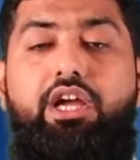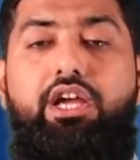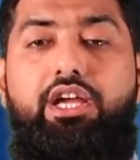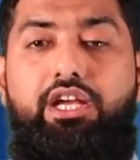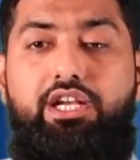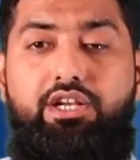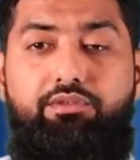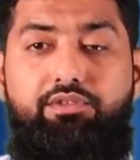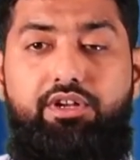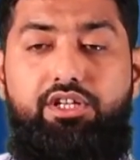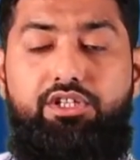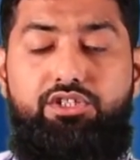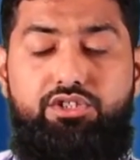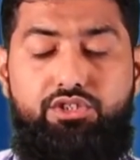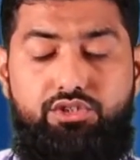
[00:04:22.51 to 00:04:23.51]
it will
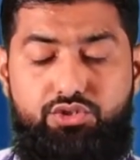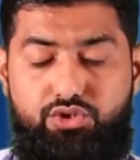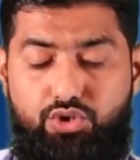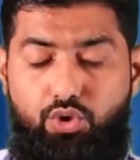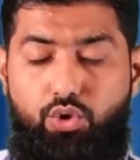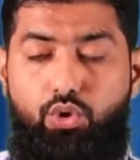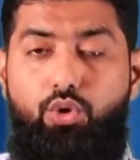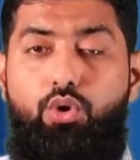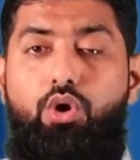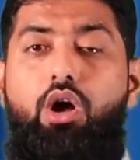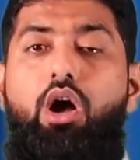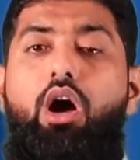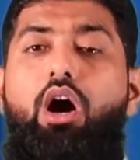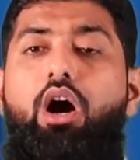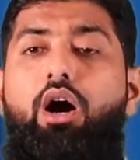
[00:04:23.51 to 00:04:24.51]
show
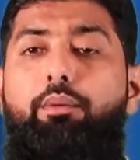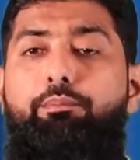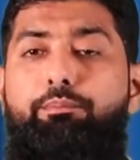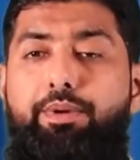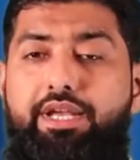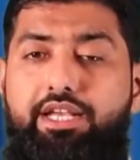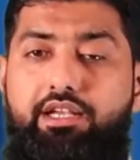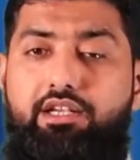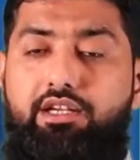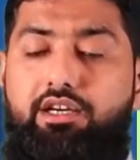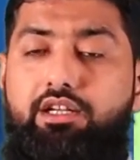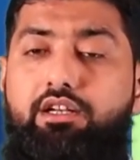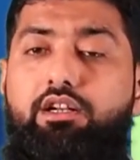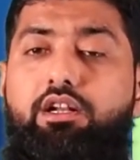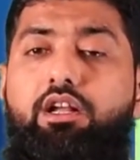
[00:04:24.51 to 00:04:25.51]
a
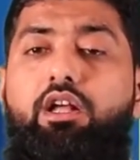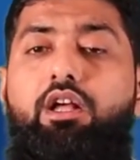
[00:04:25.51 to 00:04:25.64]
bitter